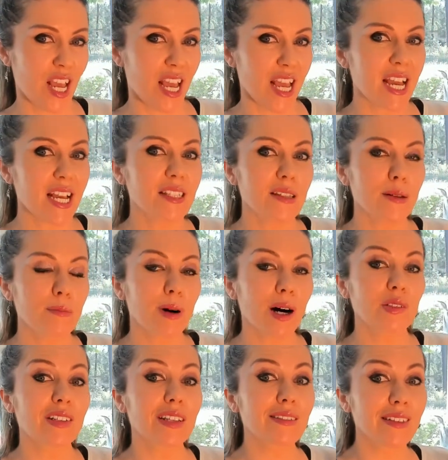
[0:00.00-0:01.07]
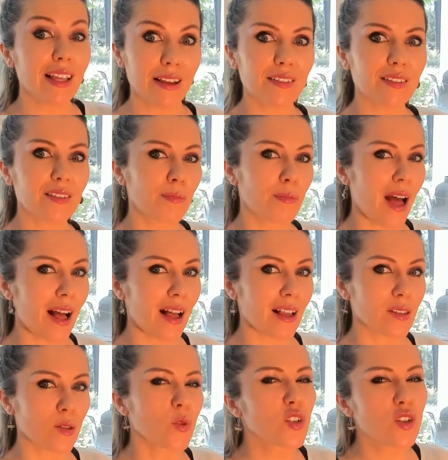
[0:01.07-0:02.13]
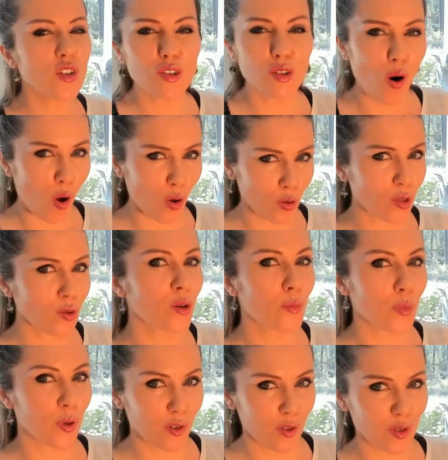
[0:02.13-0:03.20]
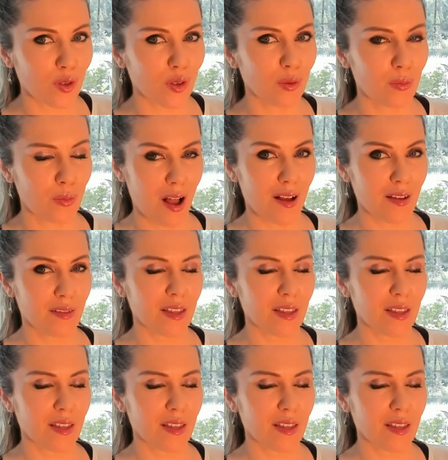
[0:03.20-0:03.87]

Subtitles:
it's about the dance path, which is also a personal path.